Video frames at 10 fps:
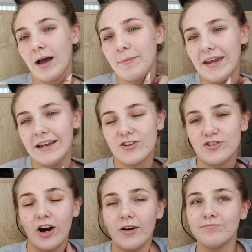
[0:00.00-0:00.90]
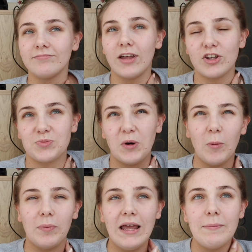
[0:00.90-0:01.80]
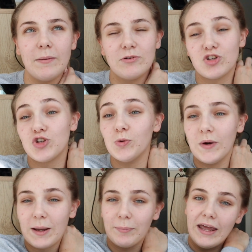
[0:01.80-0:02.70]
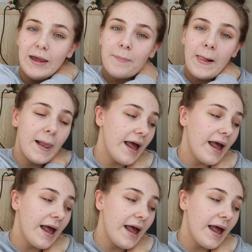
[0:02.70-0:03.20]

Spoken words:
I mean, it's not a small blip, it was a 2 week blip.